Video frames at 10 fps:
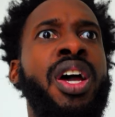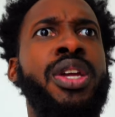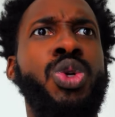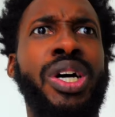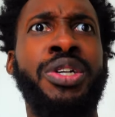
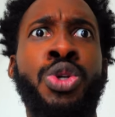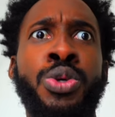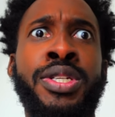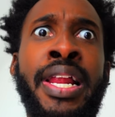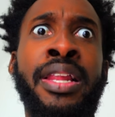You thought you was gonna
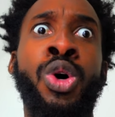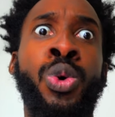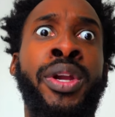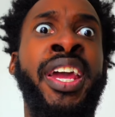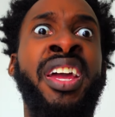see that
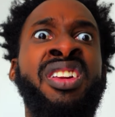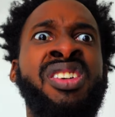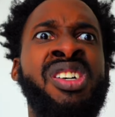little kid?